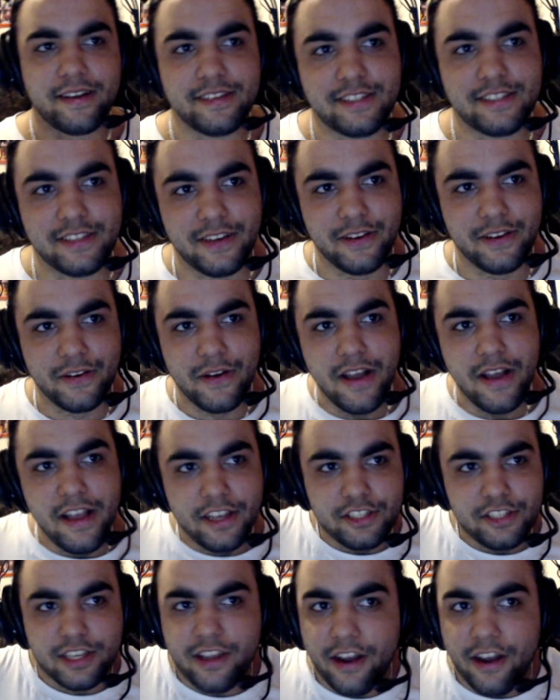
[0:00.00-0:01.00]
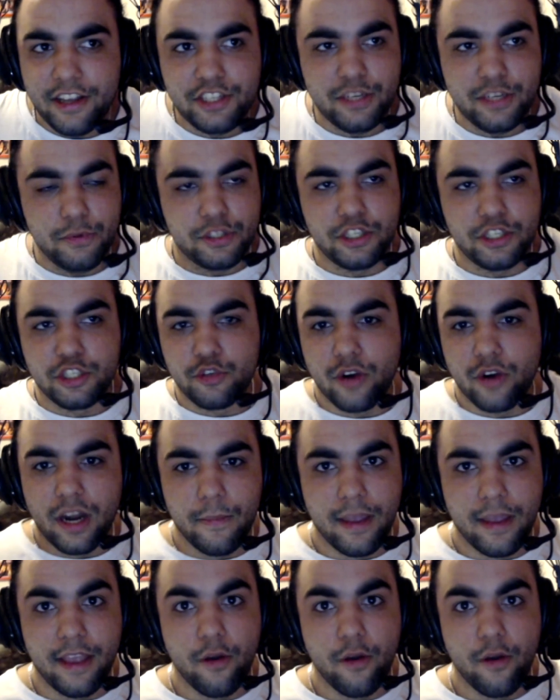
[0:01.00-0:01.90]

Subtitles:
So Sakaishi was destroying me.